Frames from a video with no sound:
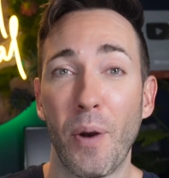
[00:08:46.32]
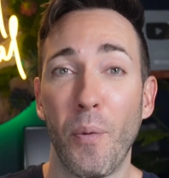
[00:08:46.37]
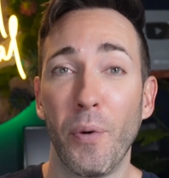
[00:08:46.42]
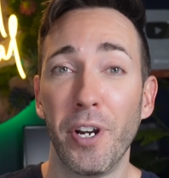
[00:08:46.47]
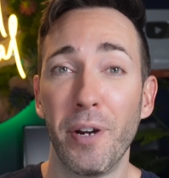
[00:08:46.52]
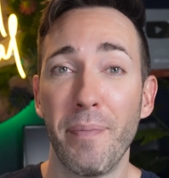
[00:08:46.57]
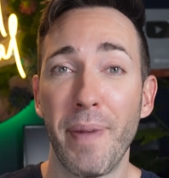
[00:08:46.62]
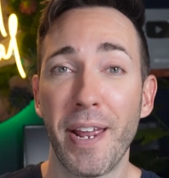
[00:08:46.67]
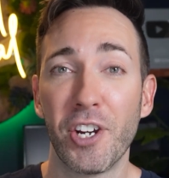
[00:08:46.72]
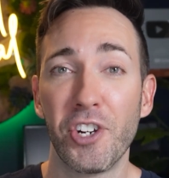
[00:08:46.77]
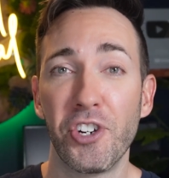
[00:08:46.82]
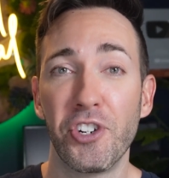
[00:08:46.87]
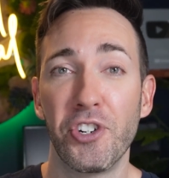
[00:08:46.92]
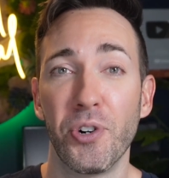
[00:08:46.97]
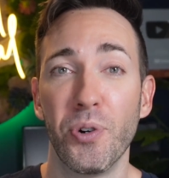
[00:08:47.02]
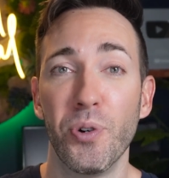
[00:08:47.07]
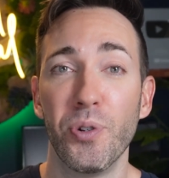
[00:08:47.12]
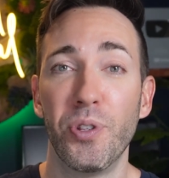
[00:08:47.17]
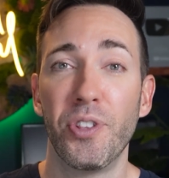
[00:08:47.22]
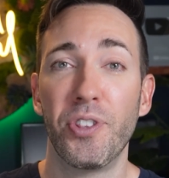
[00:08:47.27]
want to make
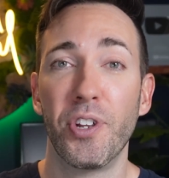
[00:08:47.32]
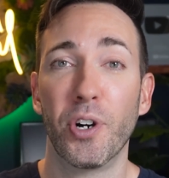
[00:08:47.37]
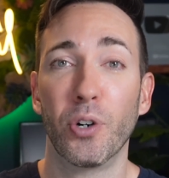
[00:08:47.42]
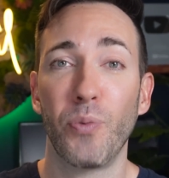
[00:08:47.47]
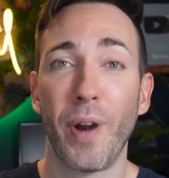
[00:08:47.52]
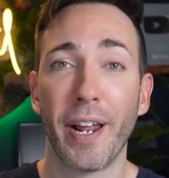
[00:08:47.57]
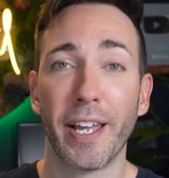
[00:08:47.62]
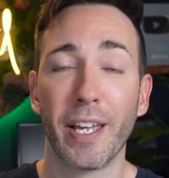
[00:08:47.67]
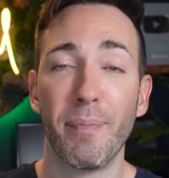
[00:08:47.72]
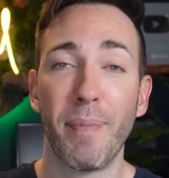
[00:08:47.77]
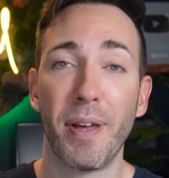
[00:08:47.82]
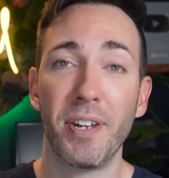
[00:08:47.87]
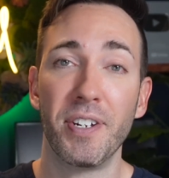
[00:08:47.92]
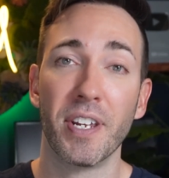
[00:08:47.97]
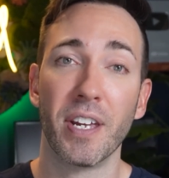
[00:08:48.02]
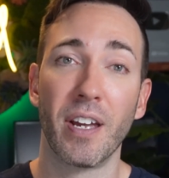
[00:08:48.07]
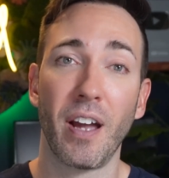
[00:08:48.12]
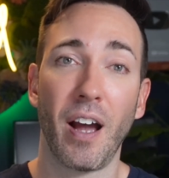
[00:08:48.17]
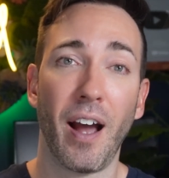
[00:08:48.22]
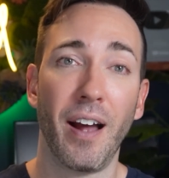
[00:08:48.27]
sure that they're
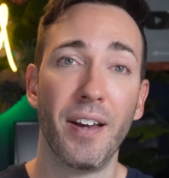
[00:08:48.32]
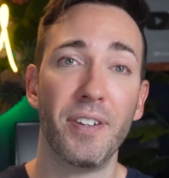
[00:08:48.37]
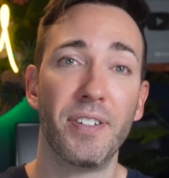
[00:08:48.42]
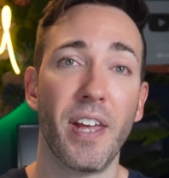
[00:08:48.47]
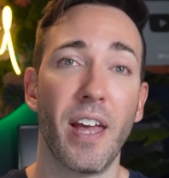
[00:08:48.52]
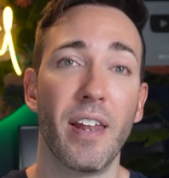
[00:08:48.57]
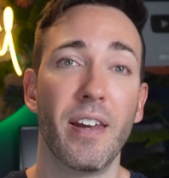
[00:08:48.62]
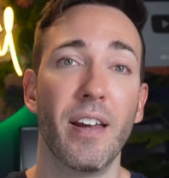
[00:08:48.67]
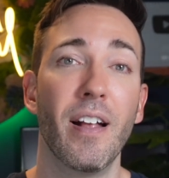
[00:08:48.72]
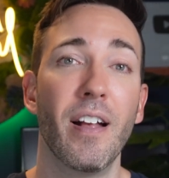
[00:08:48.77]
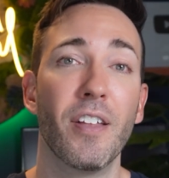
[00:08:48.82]
recommending content